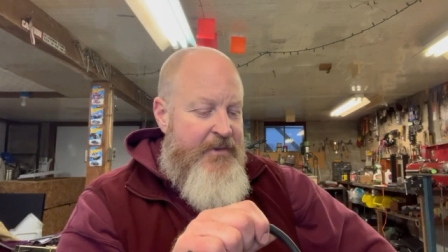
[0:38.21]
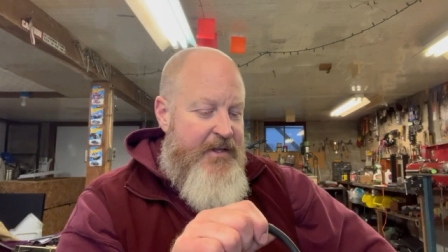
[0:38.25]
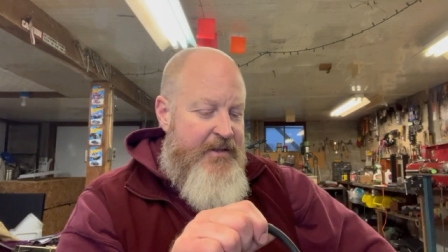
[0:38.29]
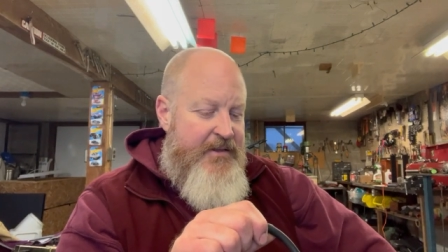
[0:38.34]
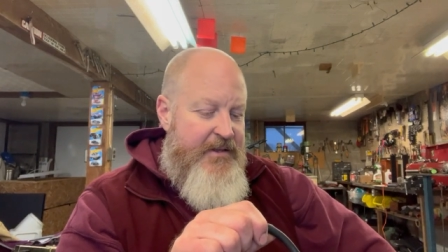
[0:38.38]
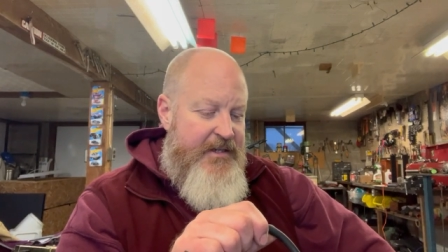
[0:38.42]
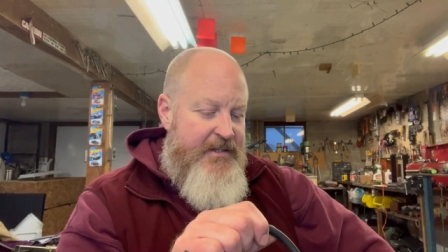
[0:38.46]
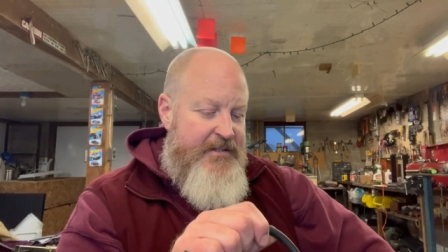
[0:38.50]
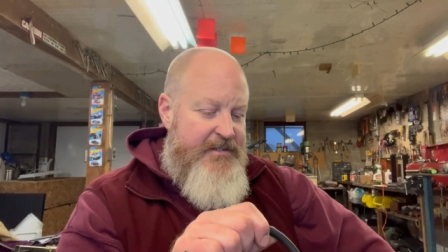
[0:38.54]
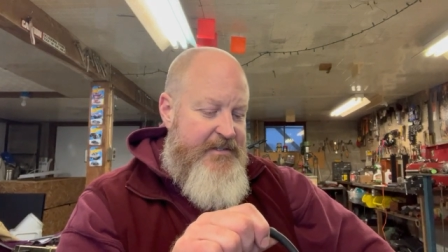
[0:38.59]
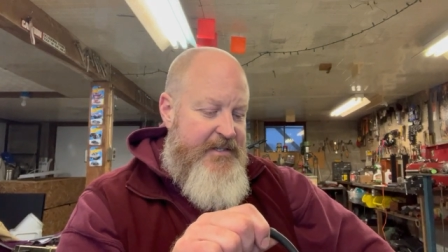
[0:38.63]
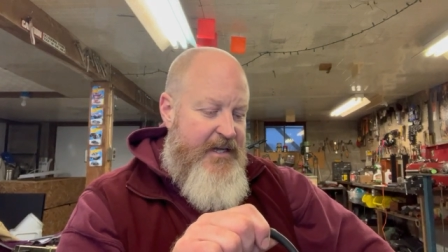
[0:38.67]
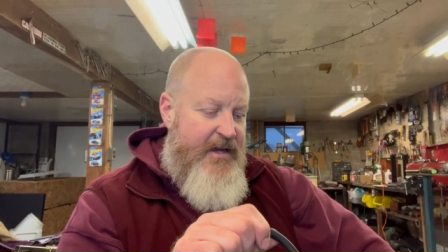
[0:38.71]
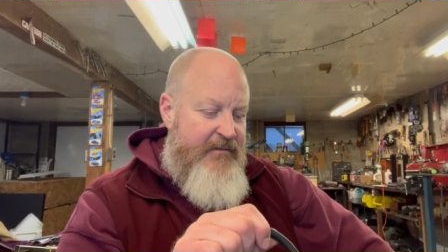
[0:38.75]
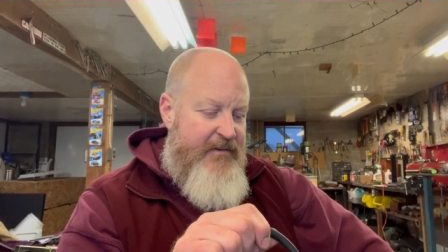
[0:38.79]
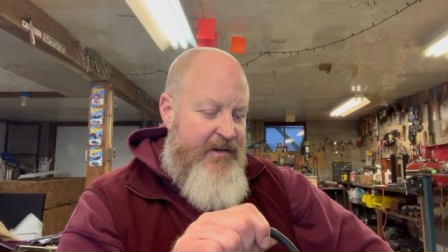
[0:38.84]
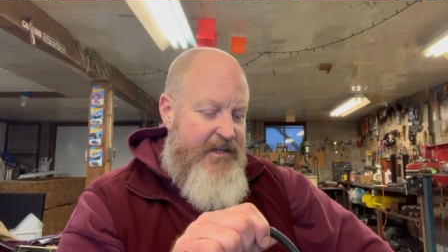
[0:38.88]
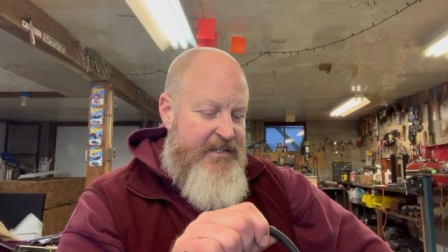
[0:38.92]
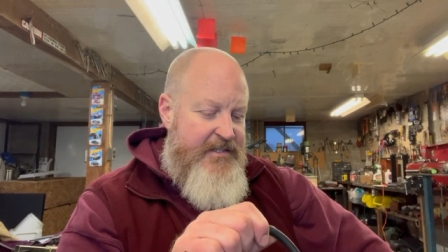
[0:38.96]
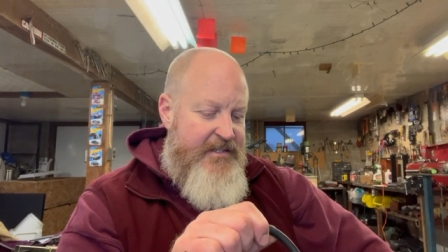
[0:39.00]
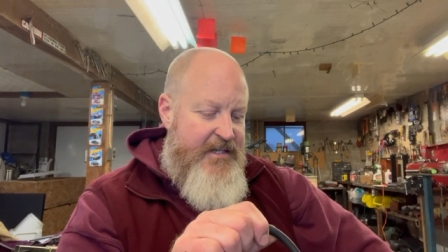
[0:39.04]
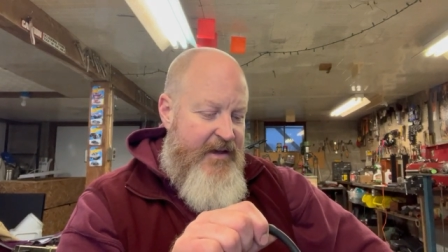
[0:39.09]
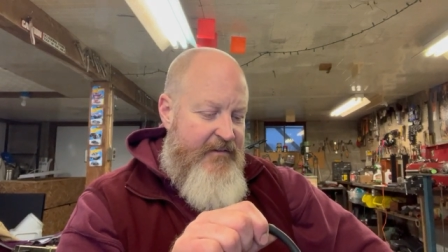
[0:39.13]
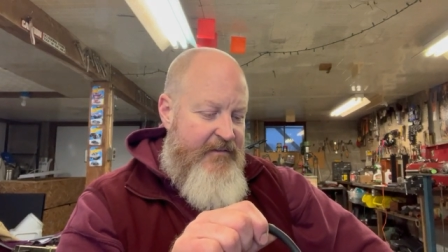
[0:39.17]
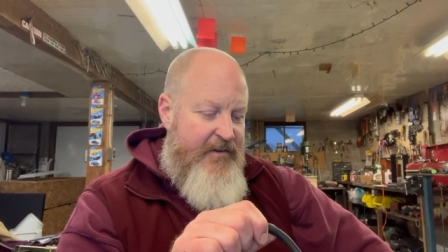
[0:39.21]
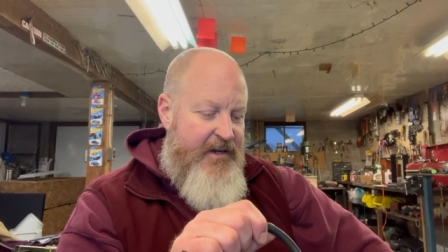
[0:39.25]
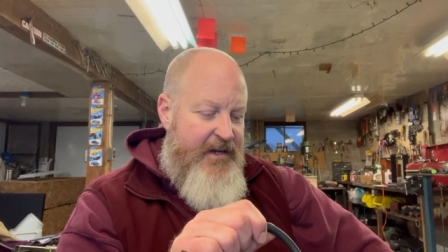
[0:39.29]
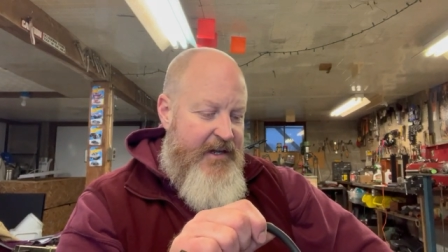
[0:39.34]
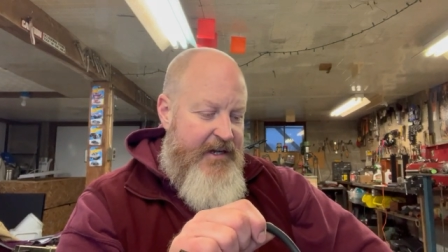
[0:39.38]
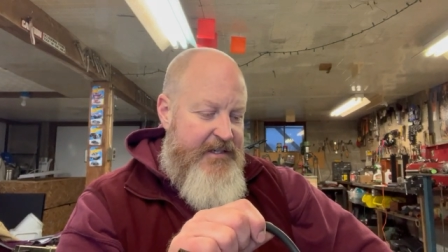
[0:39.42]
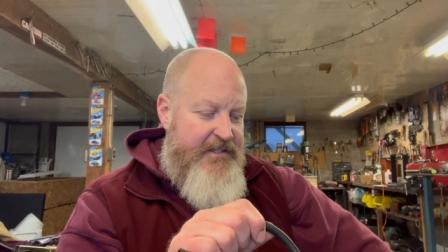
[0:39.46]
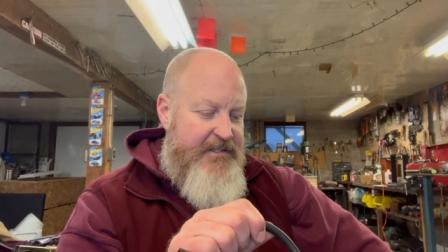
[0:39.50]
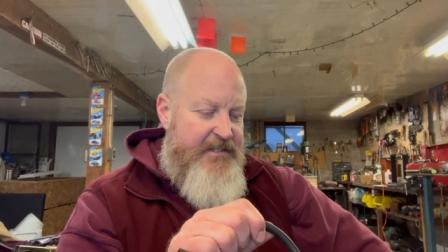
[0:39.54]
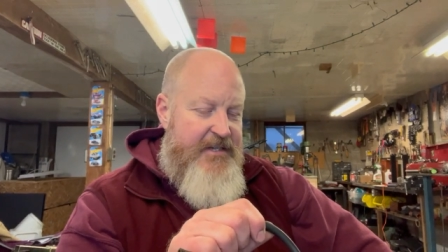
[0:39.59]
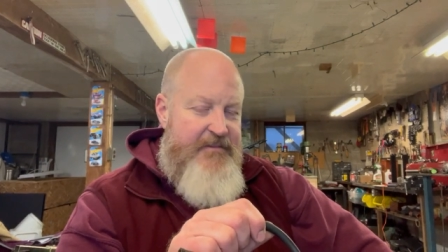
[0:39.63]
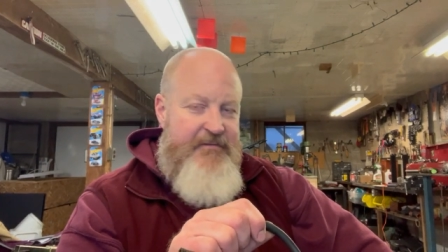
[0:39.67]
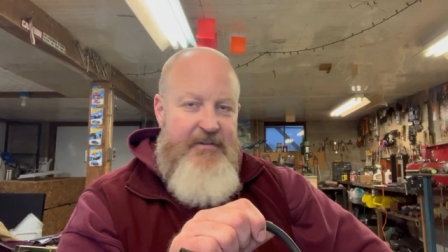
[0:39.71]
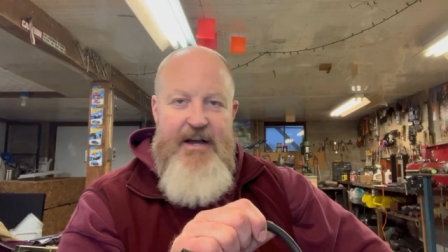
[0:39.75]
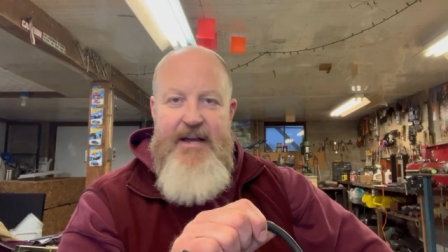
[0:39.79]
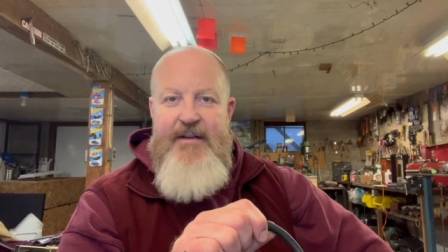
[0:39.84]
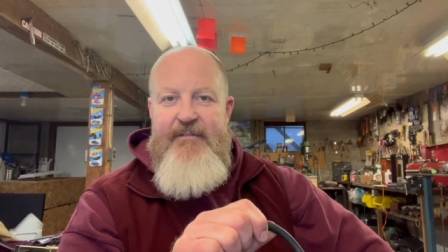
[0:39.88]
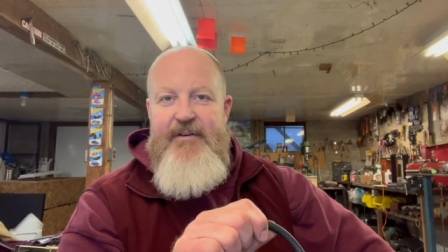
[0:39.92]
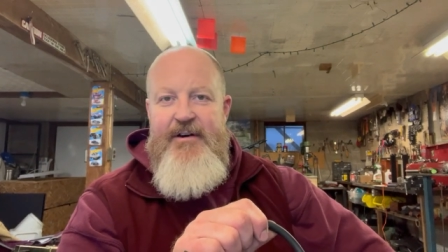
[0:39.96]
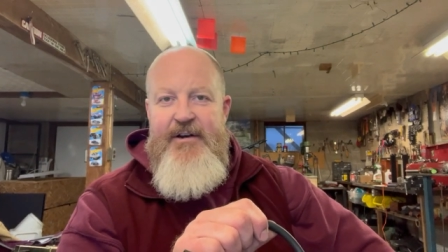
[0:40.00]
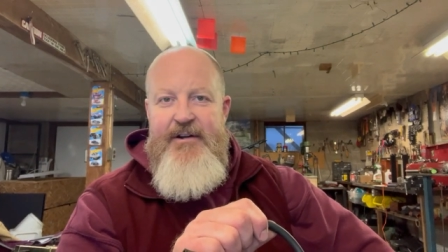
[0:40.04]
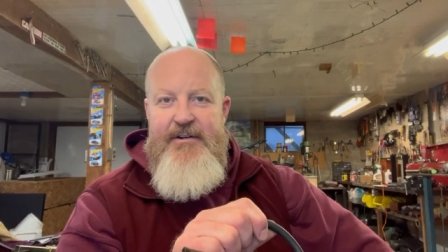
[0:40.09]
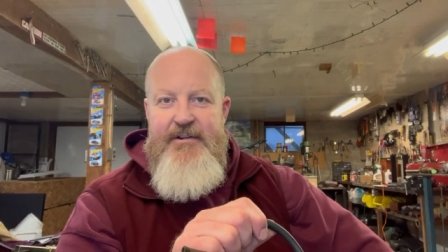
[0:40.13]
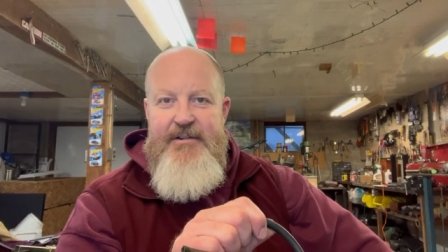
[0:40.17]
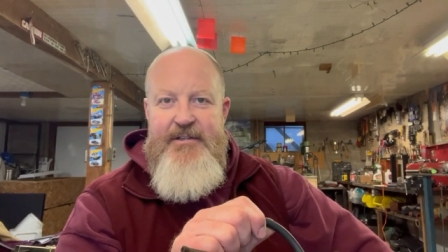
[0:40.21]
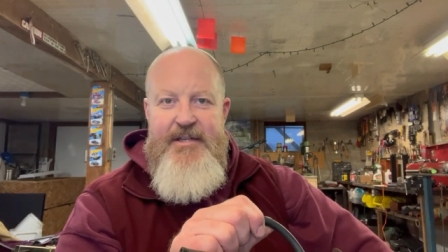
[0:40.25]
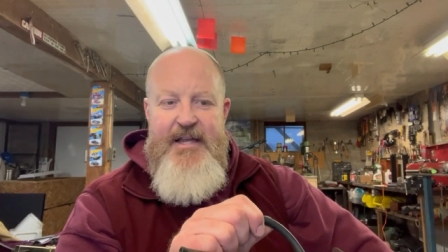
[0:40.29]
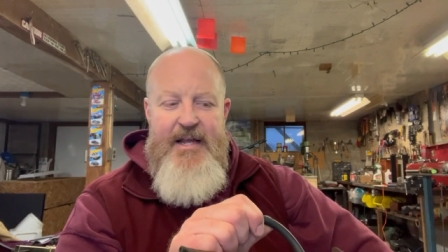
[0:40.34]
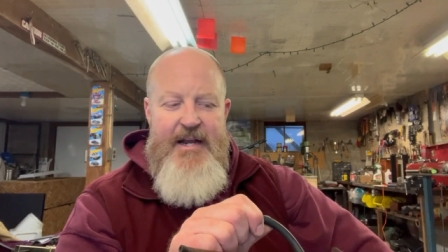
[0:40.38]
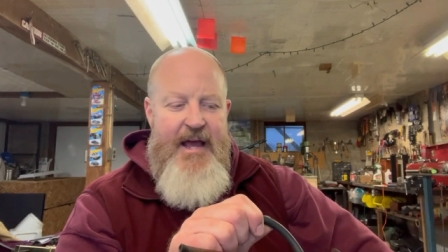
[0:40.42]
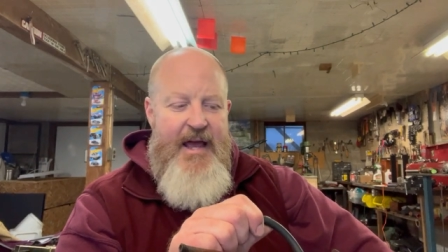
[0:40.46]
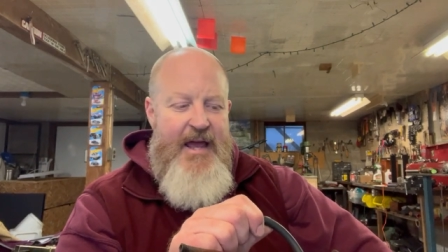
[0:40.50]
this 77 XT500 that